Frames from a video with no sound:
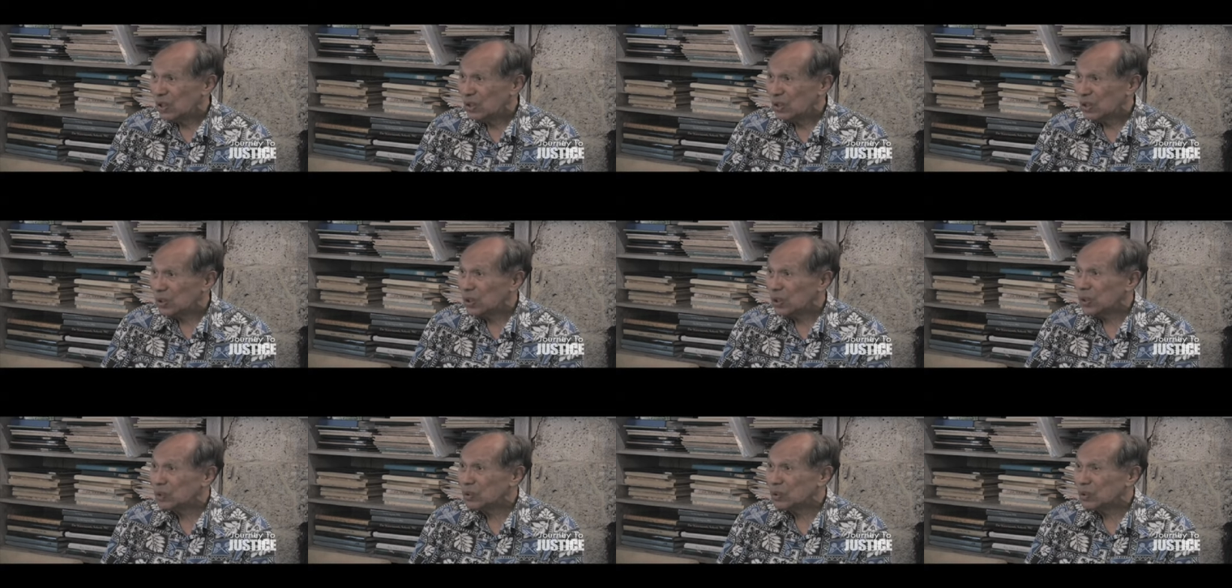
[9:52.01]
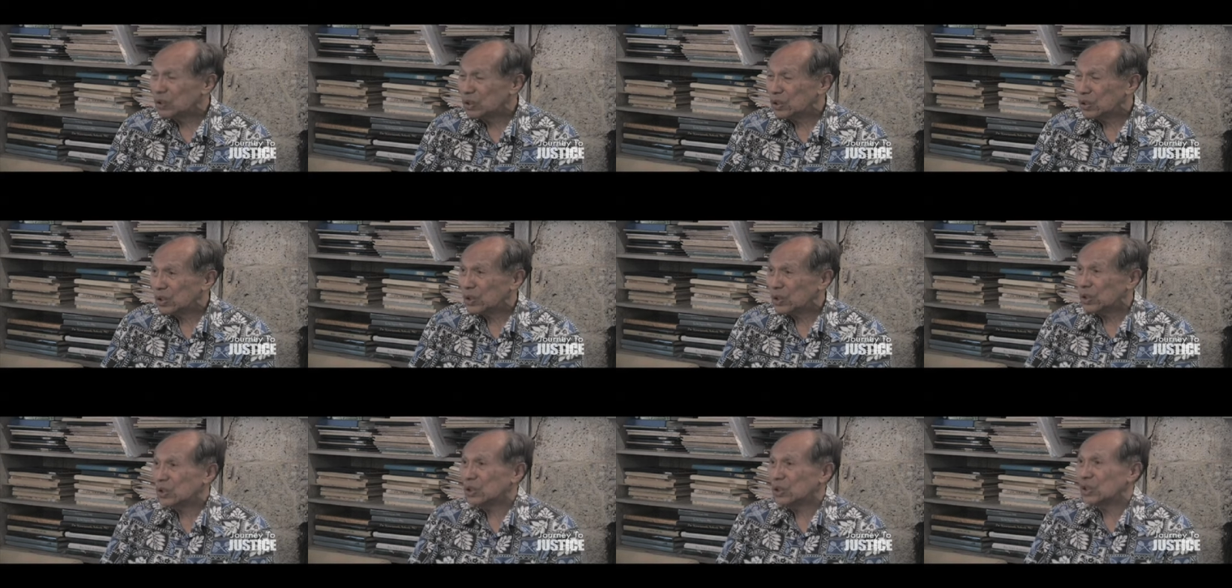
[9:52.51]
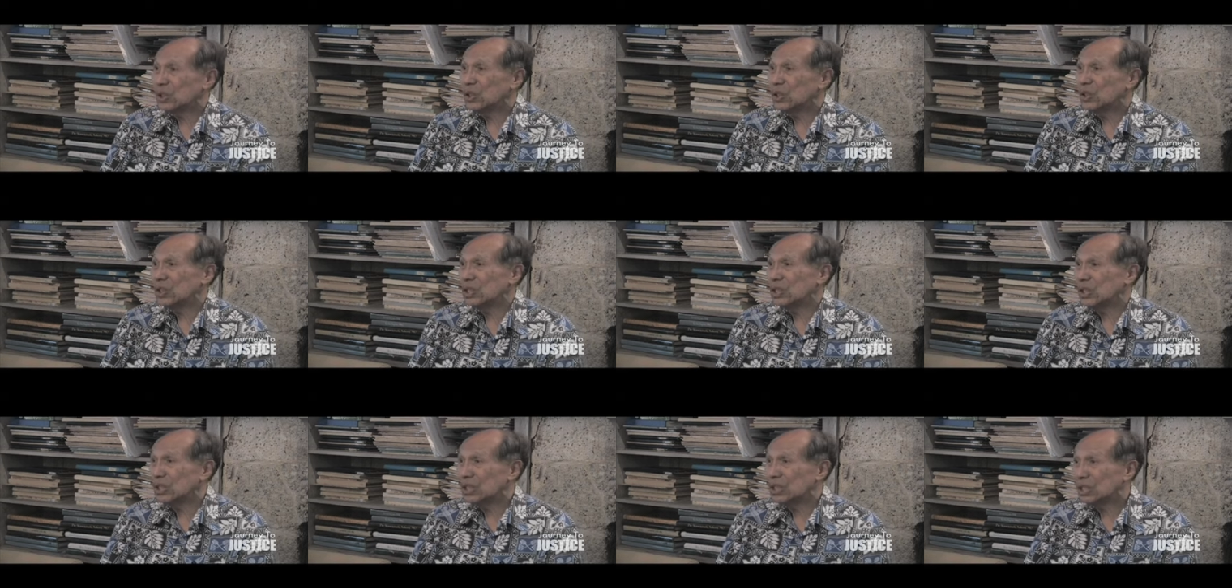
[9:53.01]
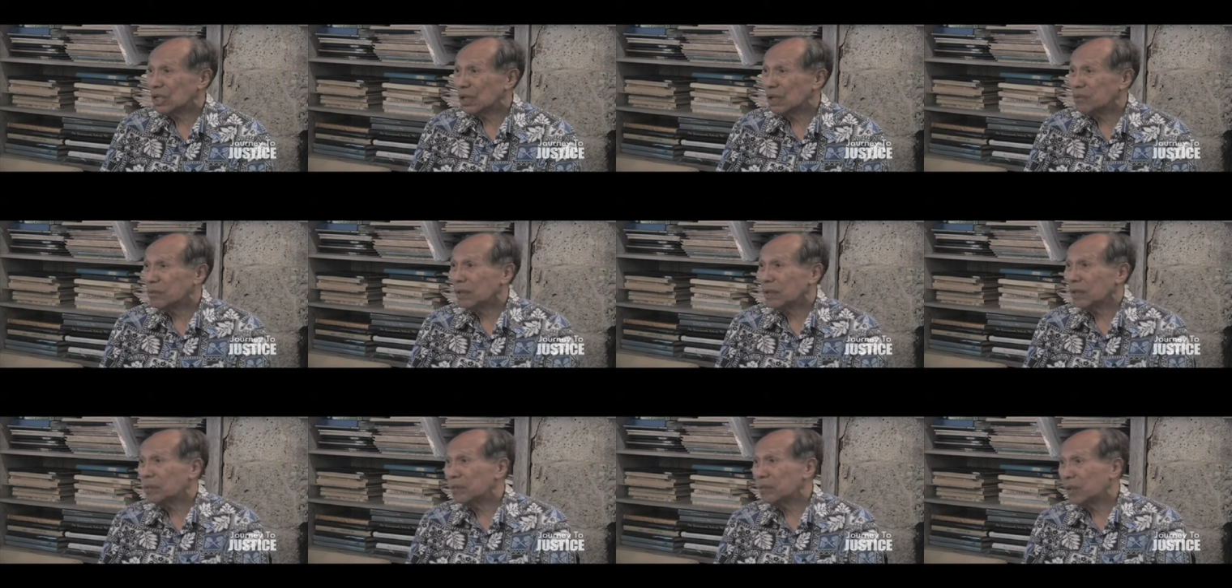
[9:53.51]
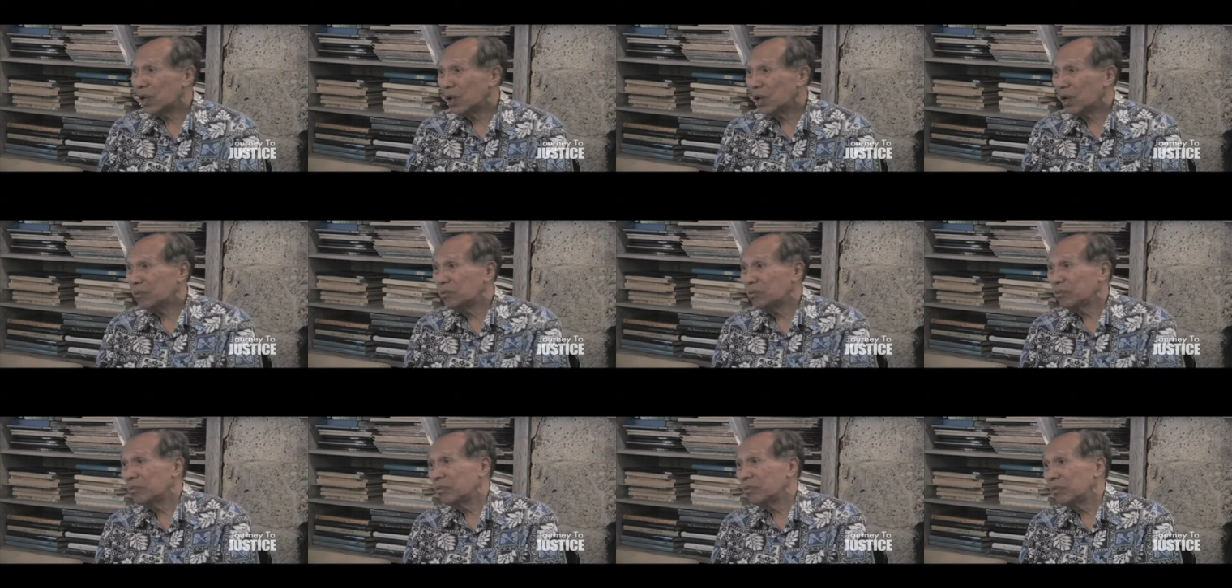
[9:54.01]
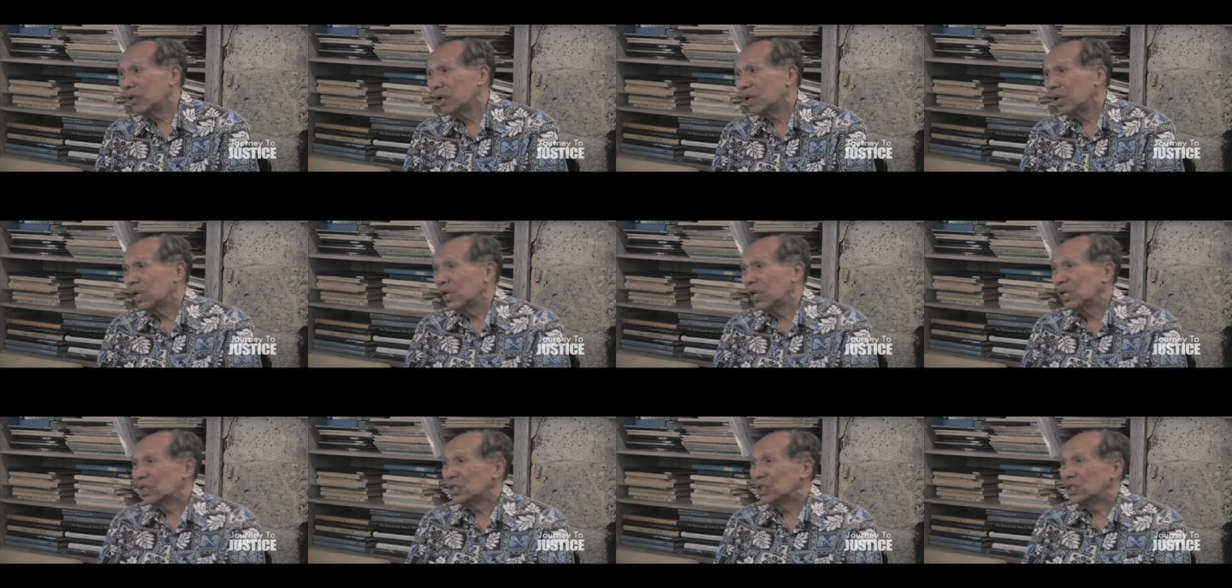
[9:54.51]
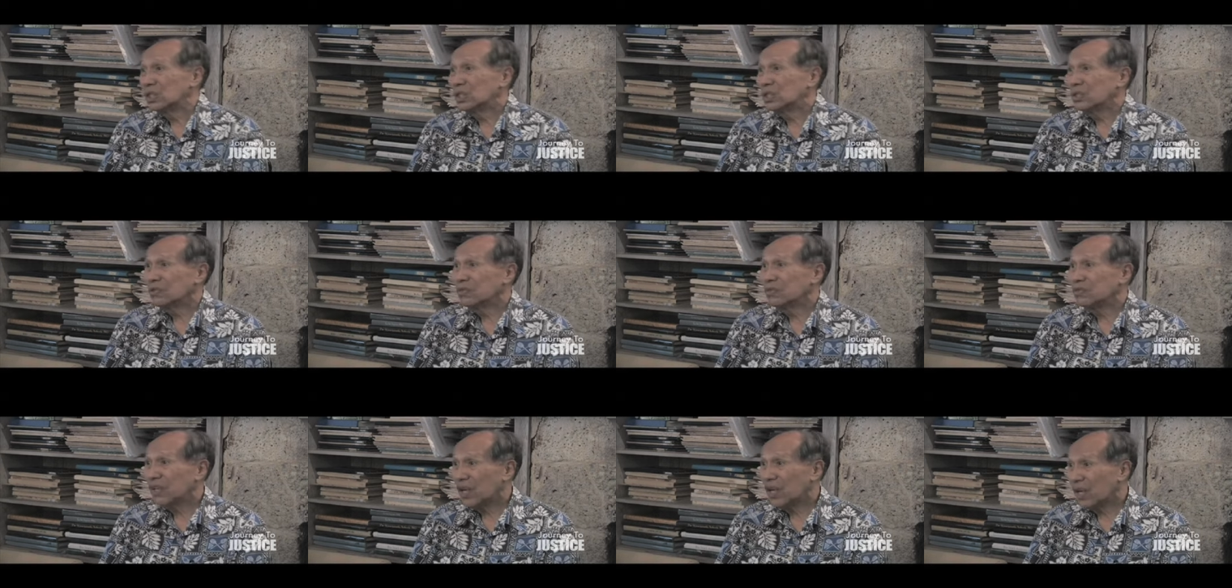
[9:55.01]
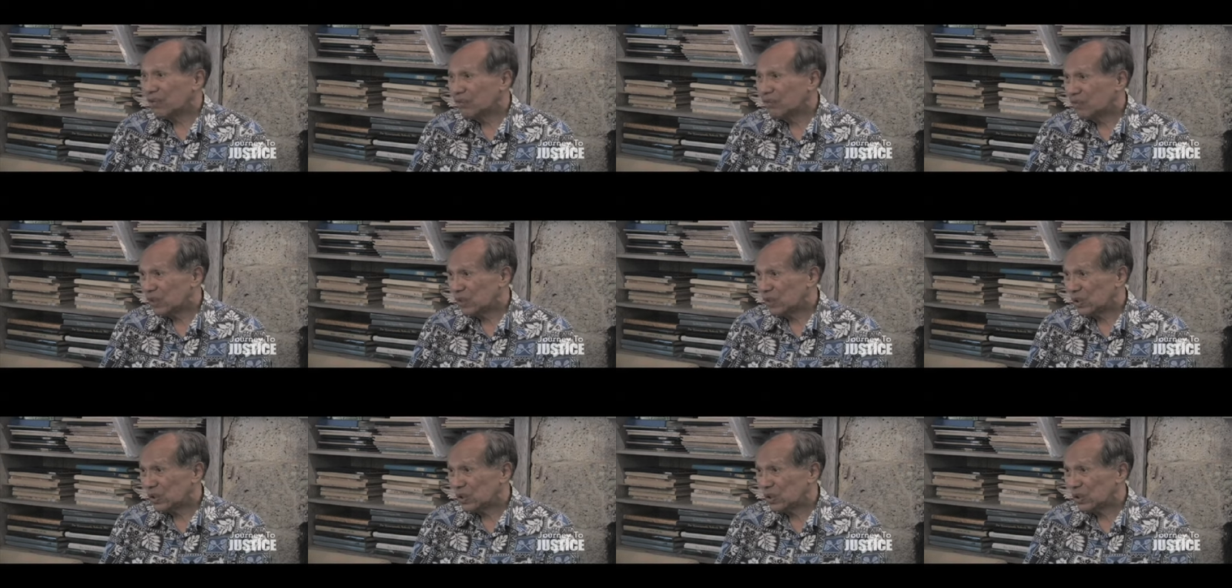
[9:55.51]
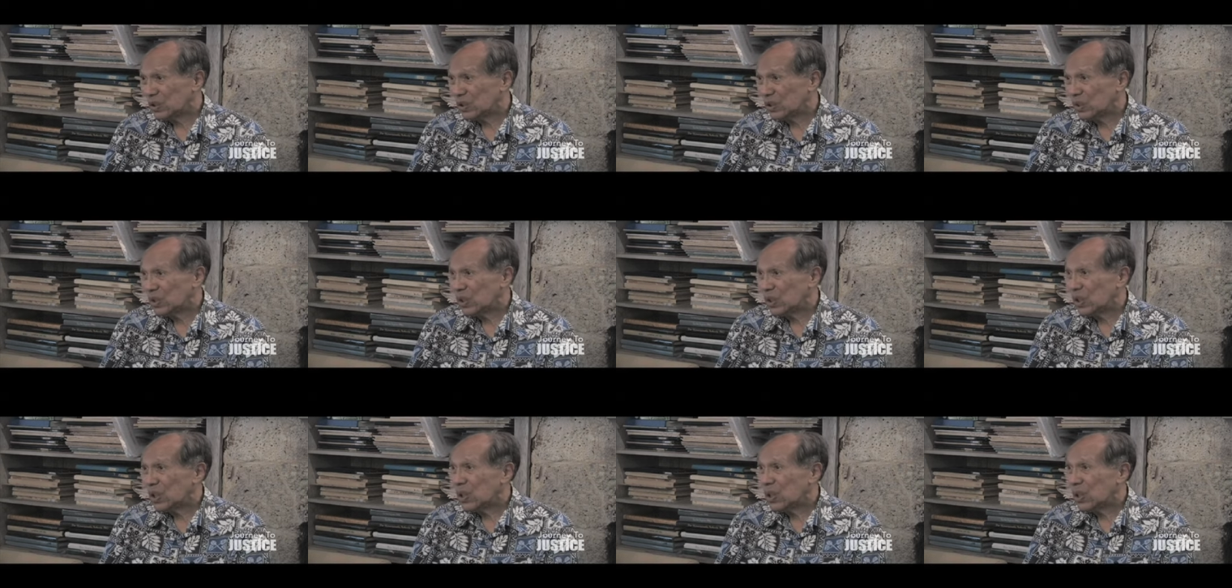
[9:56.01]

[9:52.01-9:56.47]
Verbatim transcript: doing research on the atomic bomb survivors.